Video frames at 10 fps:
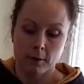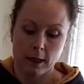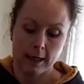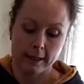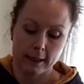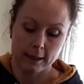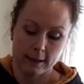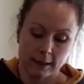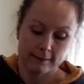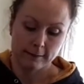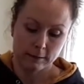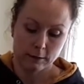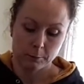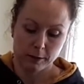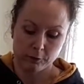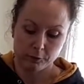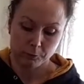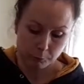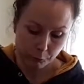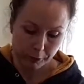I did a little bit of
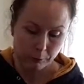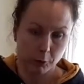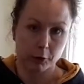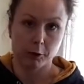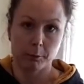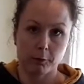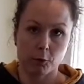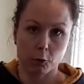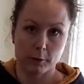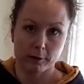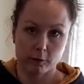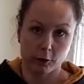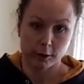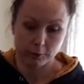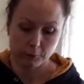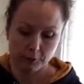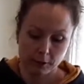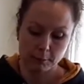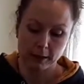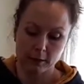pre-work before we started
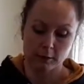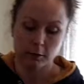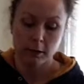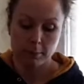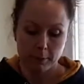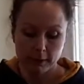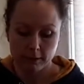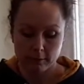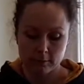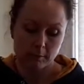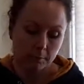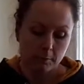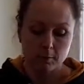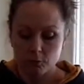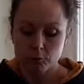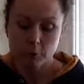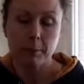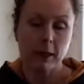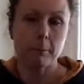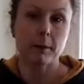filming because
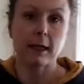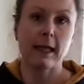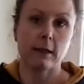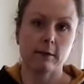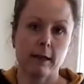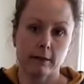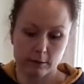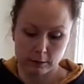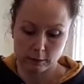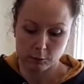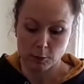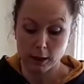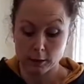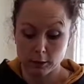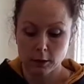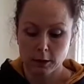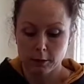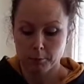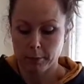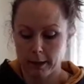ripping up the kale takes a little while,
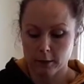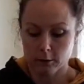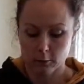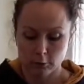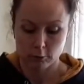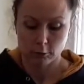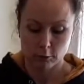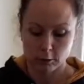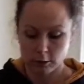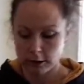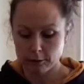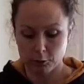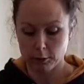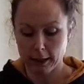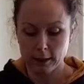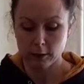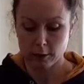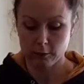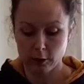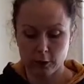but it's okay.
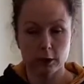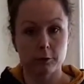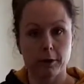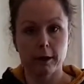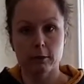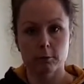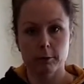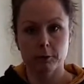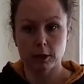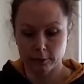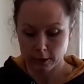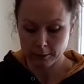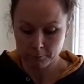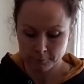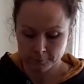It's all good, right? We've got time.